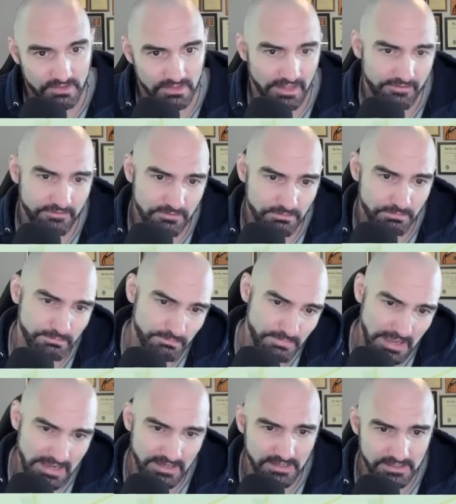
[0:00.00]
left
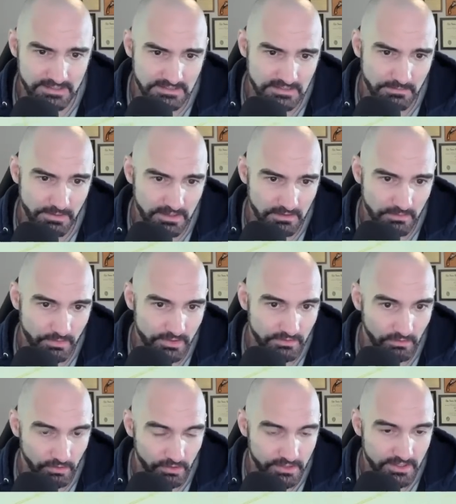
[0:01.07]
bank, I guess, depending on where you're
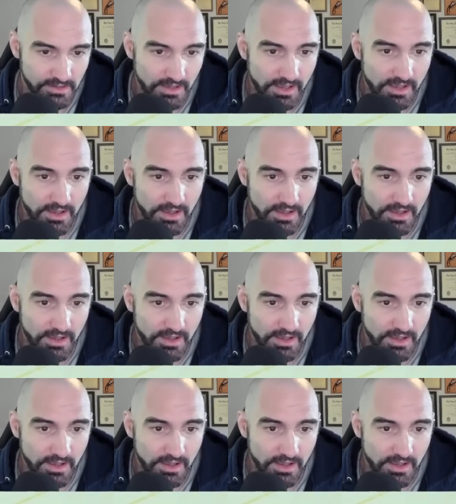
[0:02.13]
looking.